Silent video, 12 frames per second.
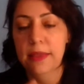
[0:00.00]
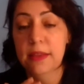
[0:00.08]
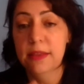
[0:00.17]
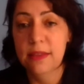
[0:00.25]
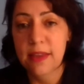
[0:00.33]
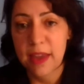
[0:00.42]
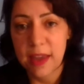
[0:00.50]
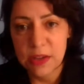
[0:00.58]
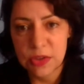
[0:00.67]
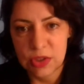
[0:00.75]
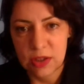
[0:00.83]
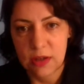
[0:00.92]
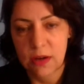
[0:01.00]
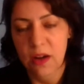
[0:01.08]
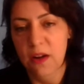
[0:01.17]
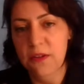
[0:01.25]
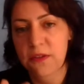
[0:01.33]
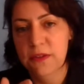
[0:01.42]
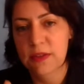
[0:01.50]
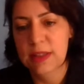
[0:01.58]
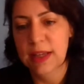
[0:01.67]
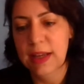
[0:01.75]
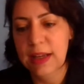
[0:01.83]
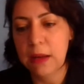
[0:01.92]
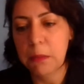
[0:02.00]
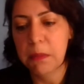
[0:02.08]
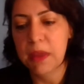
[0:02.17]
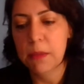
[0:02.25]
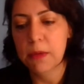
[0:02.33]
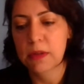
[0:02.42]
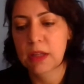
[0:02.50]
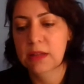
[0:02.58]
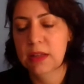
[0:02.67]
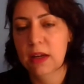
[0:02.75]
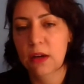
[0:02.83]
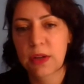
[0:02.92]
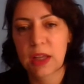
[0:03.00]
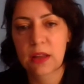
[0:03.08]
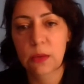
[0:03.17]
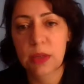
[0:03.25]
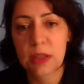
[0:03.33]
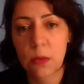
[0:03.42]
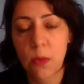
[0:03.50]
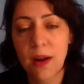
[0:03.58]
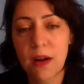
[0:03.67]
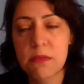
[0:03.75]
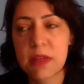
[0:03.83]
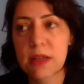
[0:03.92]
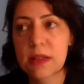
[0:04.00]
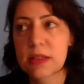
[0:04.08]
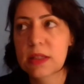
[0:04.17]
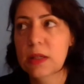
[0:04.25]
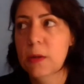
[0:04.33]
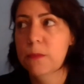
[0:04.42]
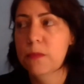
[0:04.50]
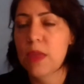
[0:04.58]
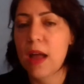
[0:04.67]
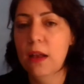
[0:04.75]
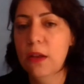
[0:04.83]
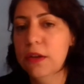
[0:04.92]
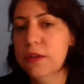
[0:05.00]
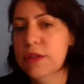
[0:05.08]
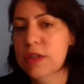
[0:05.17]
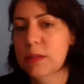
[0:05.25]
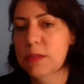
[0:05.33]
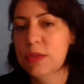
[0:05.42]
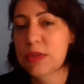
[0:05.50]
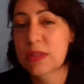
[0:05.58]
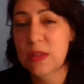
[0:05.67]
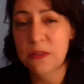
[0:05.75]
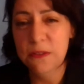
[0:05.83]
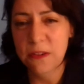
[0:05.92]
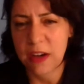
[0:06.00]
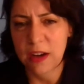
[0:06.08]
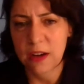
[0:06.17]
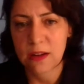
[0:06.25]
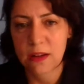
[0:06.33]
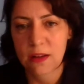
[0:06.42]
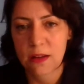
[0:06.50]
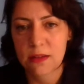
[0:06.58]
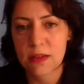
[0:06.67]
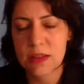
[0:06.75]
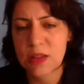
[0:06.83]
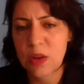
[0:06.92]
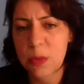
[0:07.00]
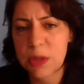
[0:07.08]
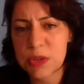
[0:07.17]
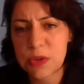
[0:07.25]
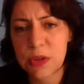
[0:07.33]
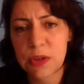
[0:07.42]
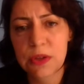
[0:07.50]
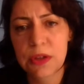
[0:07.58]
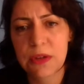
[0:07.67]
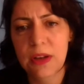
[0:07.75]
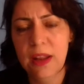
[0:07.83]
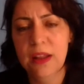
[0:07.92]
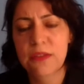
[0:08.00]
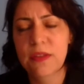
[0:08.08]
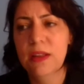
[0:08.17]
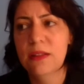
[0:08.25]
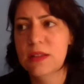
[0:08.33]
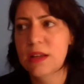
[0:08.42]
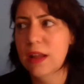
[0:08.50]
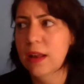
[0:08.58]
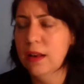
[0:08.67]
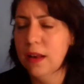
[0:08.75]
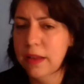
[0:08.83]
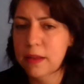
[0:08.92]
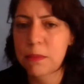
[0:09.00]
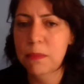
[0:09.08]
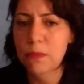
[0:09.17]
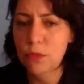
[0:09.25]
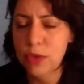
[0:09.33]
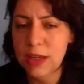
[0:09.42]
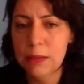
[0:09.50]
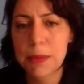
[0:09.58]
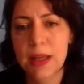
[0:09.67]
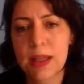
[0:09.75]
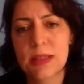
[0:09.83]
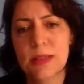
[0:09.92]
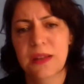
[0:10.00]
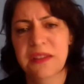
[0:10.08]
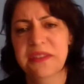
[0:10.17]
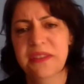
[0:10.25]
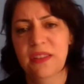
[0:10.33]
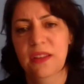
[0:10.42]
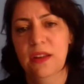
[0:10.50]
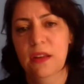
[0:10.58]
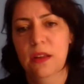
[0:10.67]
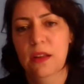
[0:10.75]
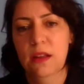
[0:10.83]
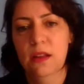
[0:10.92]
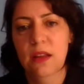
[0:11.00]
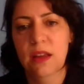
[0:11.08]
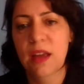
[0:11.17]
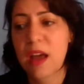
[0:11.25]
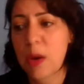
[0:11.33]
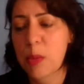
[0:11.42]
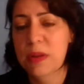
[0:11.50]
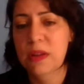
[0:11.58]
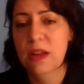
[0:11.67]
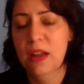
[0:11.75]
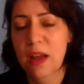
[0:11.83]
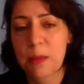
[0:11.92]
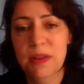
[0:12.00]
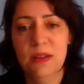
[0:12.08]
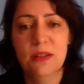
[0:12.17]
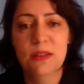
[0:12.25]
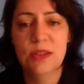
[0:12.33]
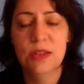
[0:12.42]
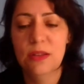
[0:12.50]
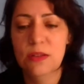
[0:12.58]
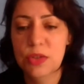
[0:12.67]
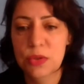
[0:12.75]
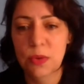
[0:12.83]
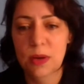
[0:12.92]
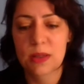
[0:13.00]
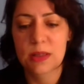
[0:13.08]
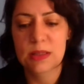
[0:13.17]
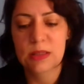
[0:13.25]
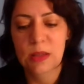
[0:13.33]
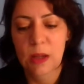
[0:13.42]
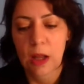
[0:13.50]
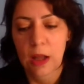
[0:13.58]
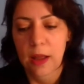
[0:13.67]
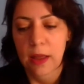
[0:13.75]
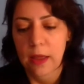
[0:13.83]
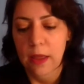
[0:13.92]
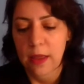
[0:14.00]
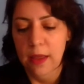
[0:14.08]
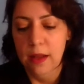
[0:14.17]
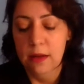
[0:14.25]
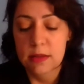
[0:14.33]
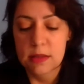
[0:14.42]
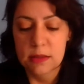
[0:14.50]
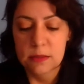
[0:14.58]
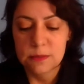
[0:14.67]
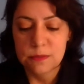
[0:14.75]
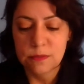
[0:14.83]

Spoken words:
the danger of telling people that they are okay the way they are, because a lot of times you're suffering. There's so much going on in your life, and like really bad stuff that can happen to us. And